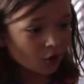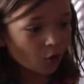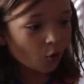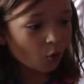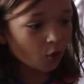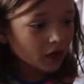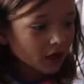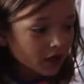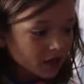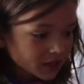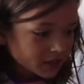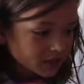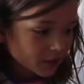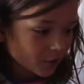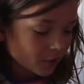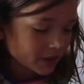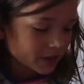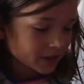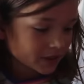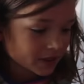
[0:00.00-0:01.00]
Cora's
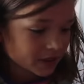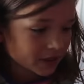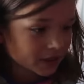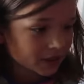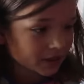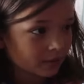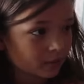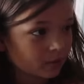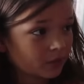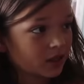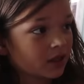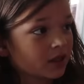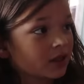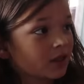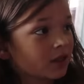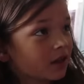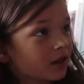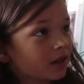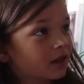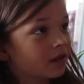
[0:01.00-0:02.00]
going to be...
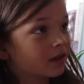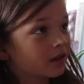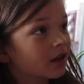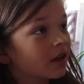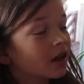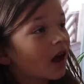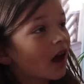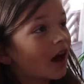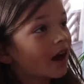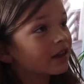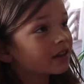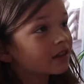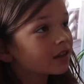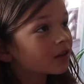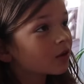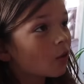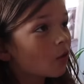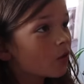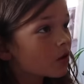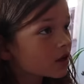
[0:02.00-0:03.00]
I
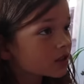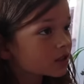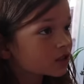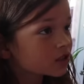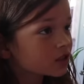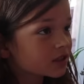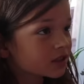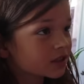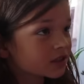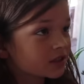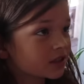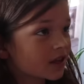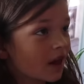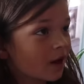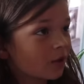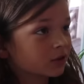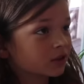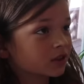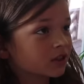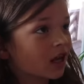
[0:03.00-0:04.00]
think Cora's just
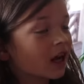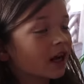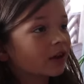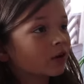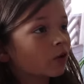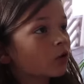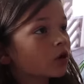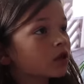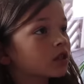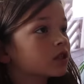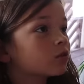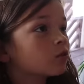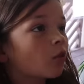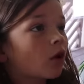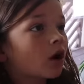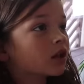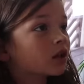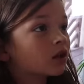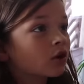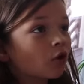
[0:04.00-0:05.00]
outside. Cora didn't
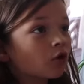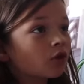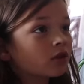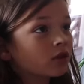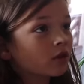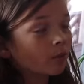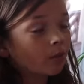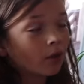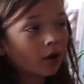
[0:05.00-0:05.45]
want to go to the